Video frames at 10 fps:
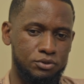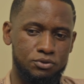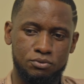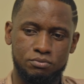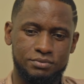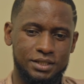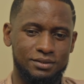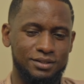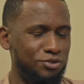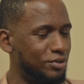to tell
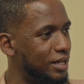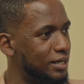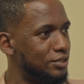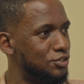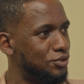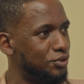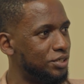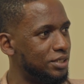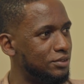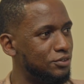the Ugandan
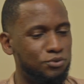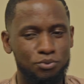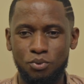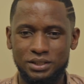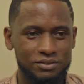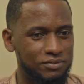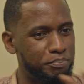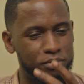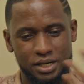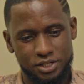story through whatever
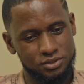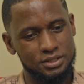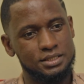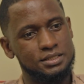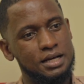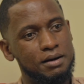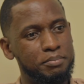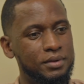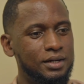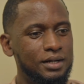production that is
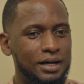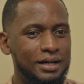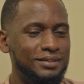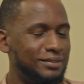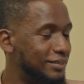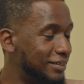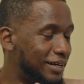up. And